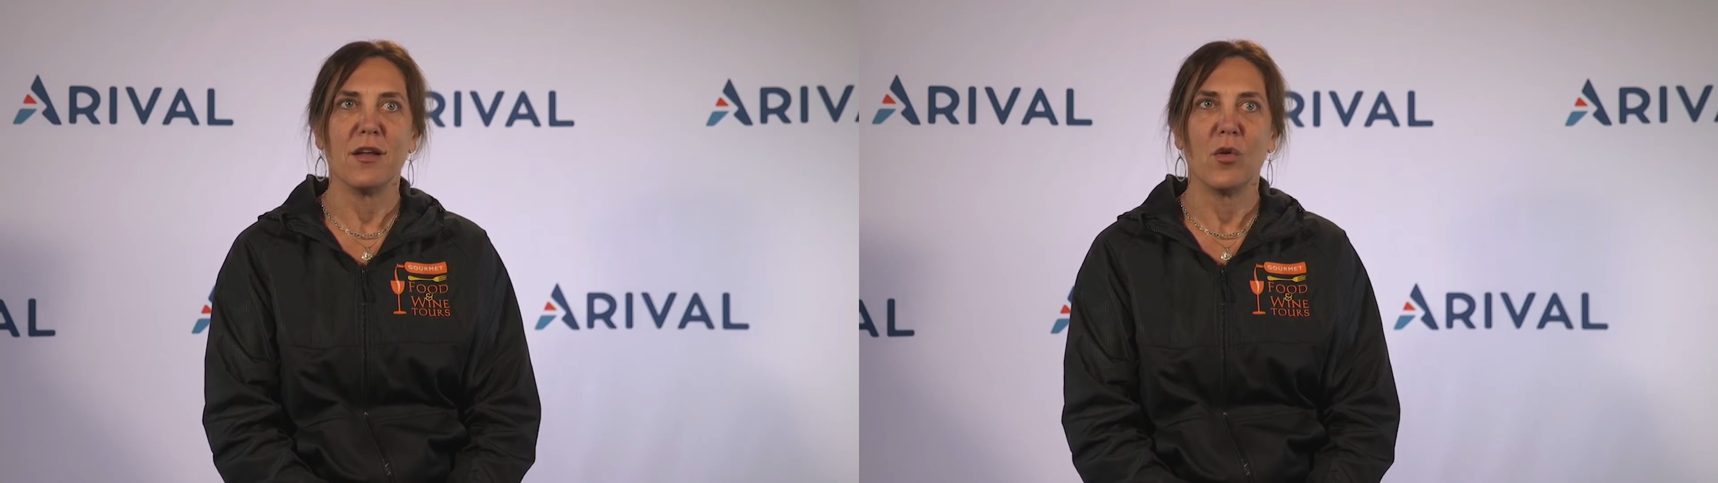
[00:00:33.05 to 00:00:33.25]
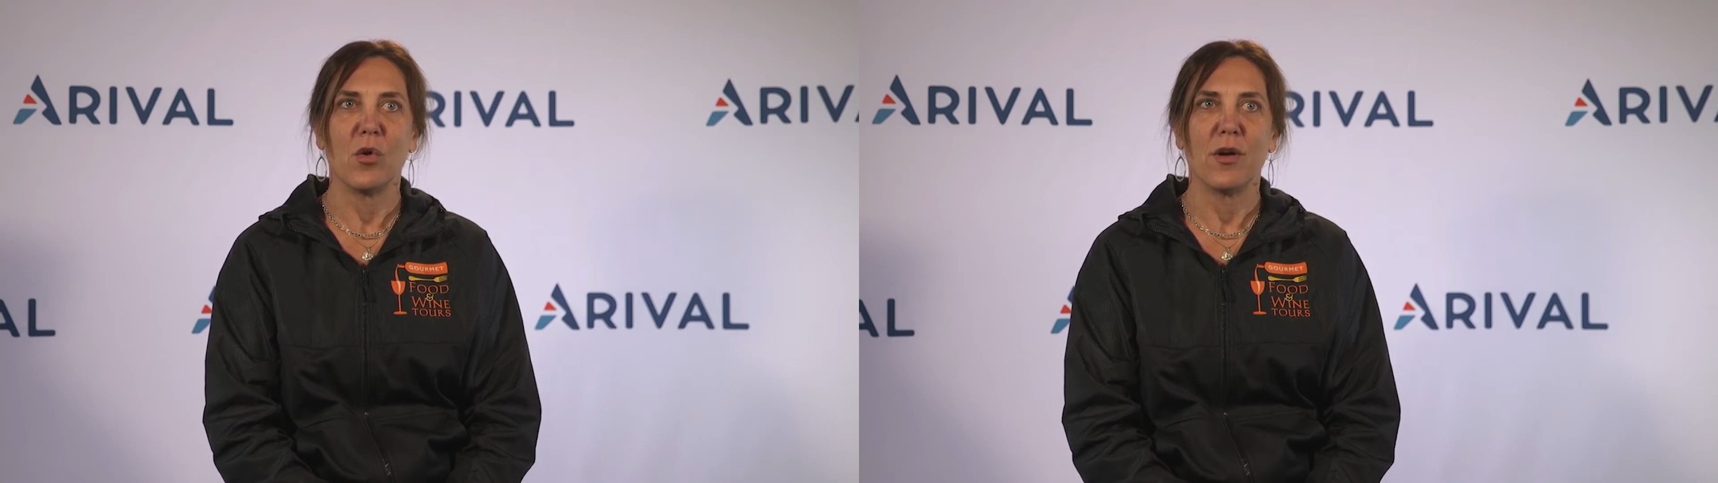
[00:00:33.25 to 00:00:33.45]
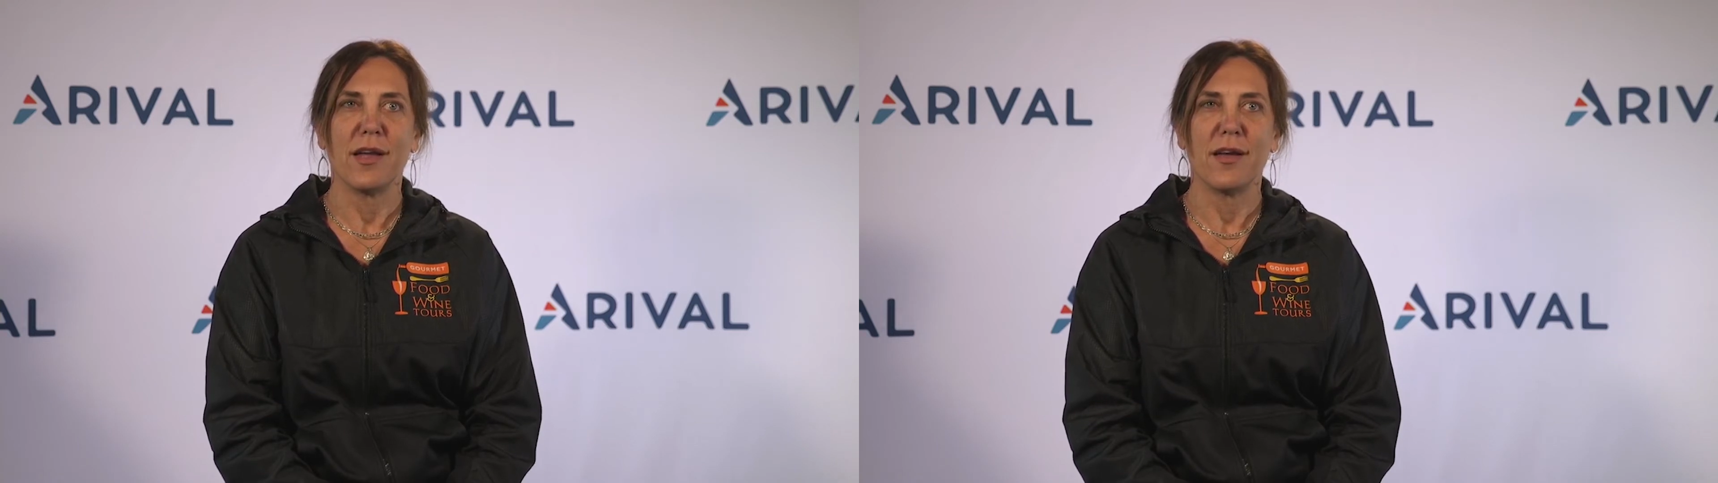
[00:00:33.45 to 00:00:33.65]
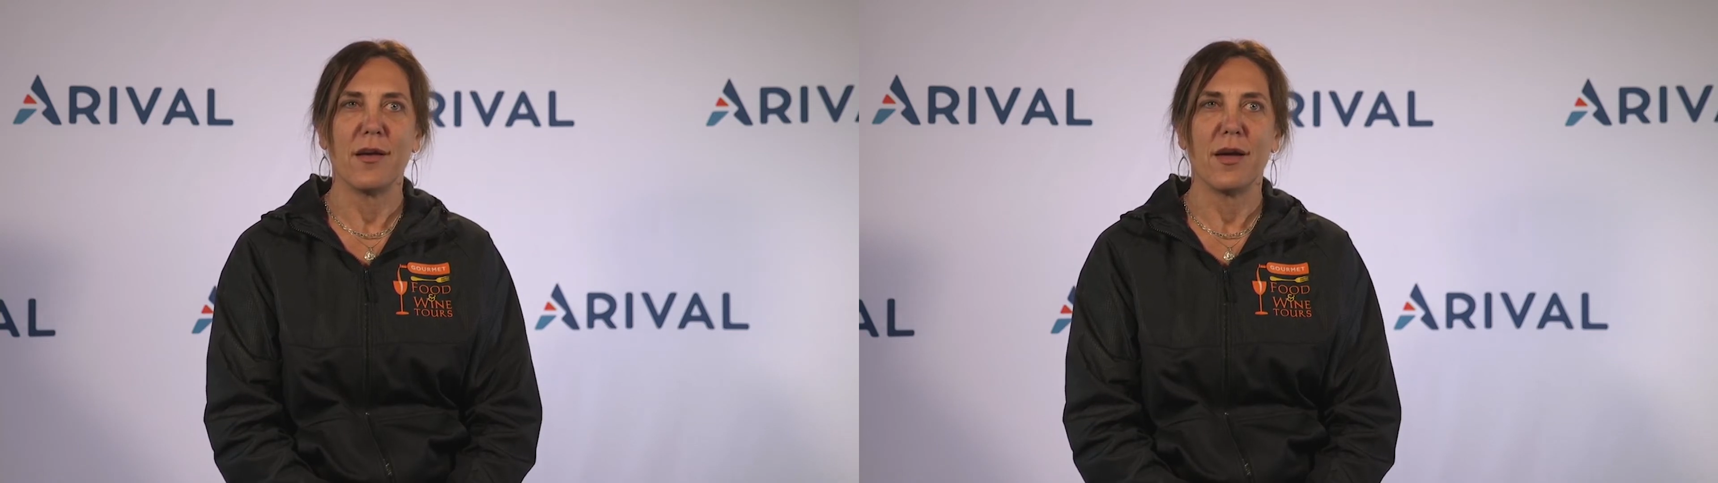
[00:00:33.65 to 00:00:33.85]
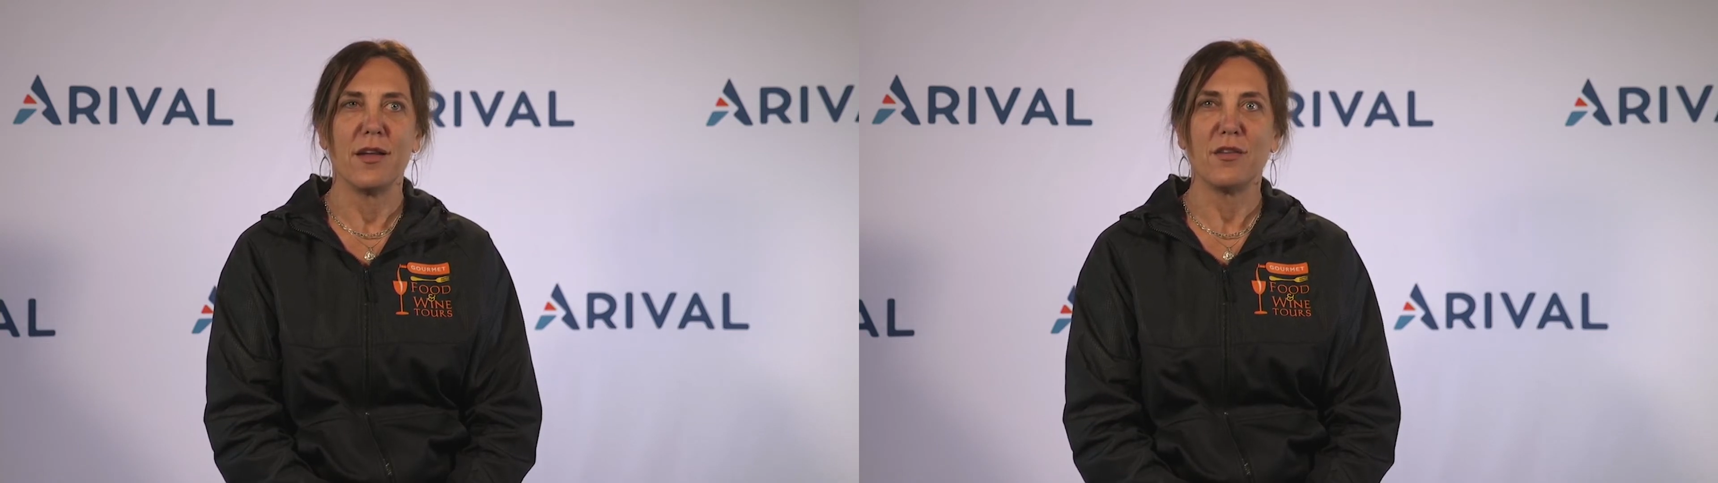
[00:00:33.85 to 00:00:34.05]
or
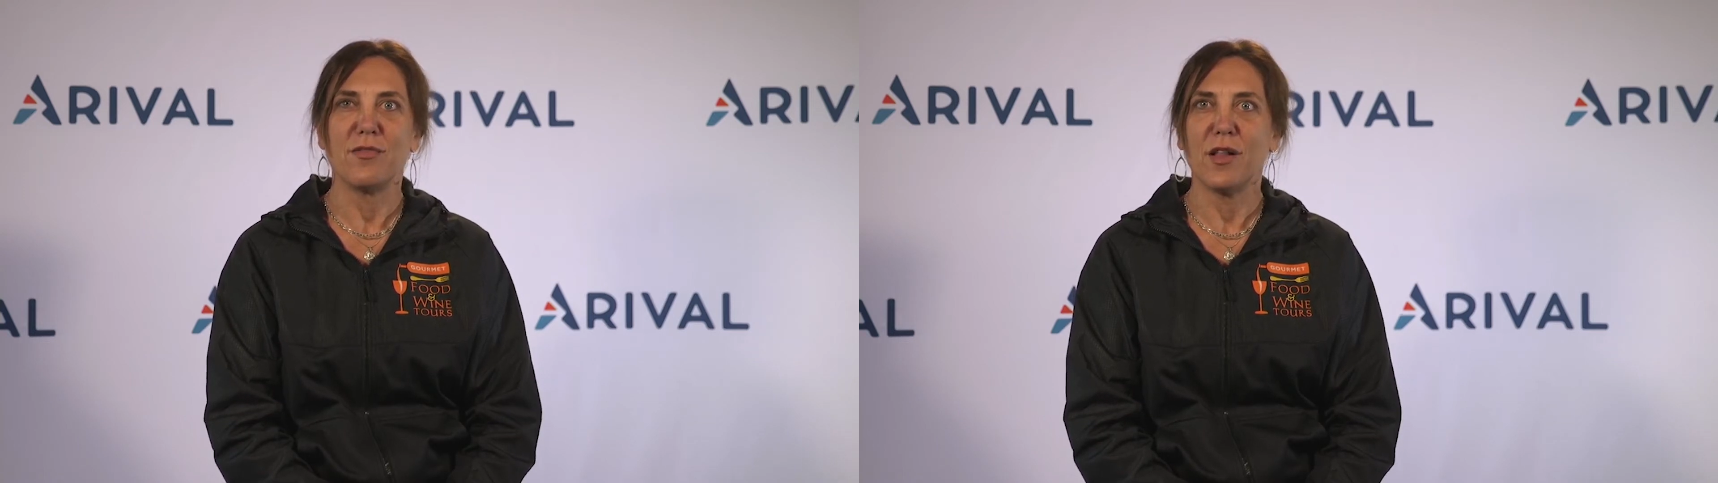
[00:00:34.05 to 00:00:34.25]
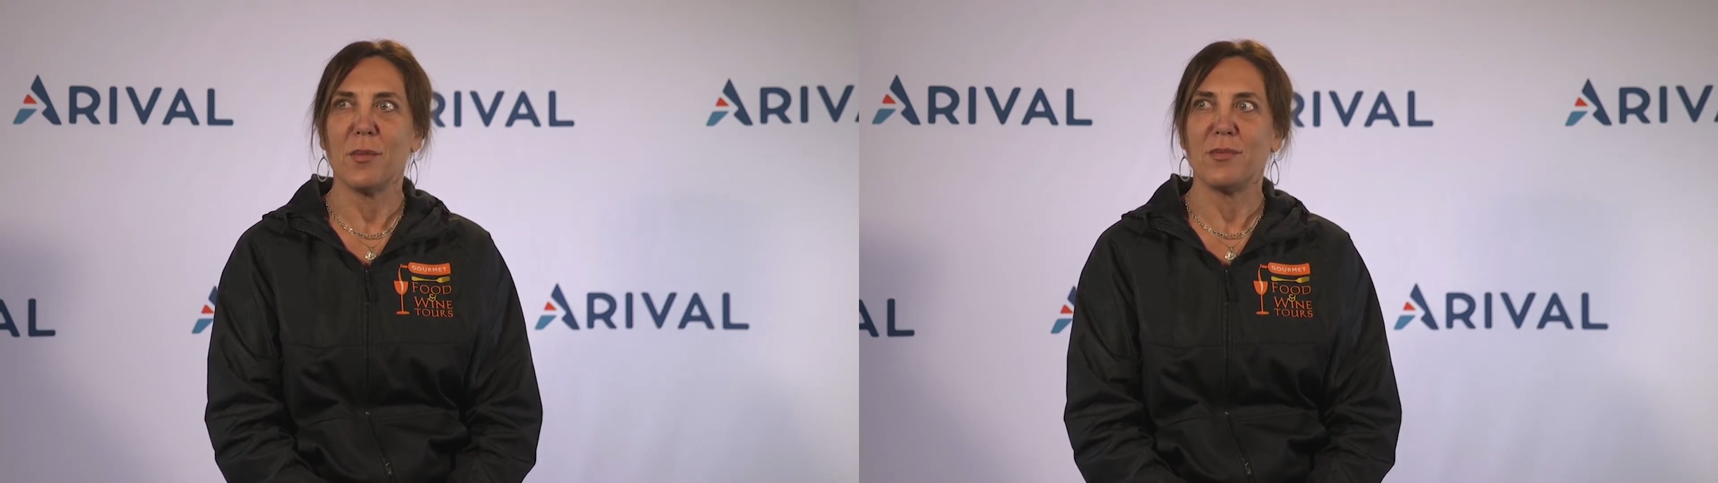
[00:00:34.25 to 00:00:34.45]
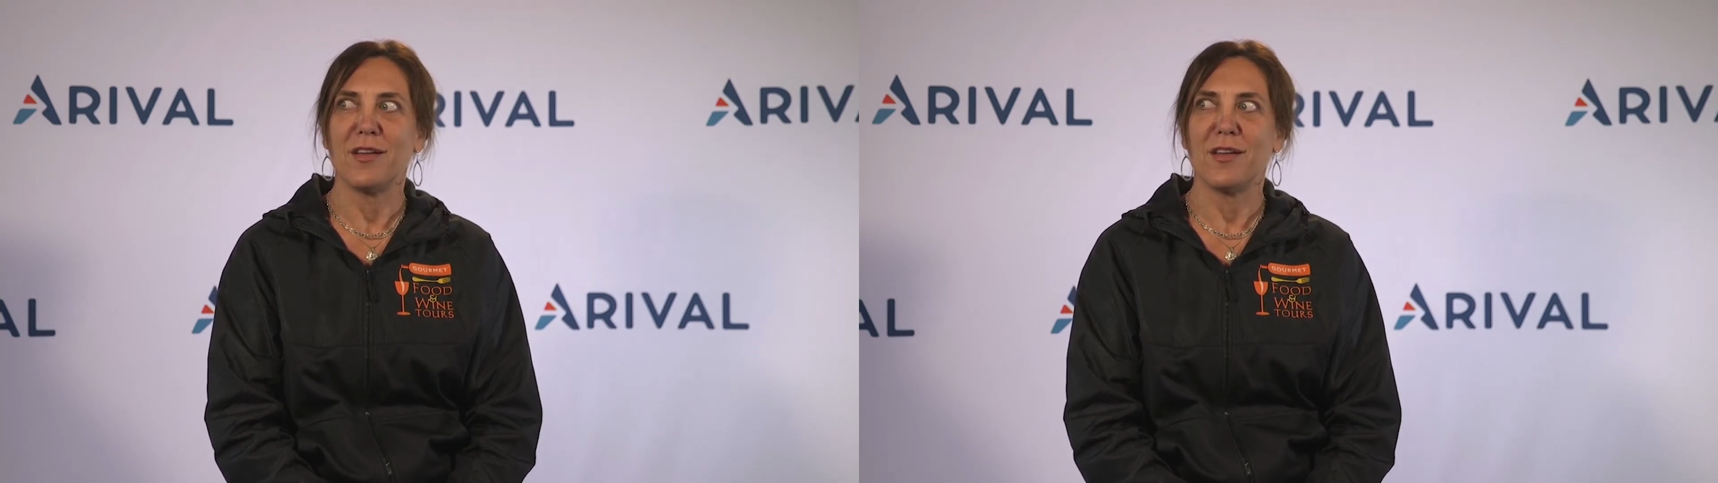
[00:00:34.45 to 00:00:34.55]
I developed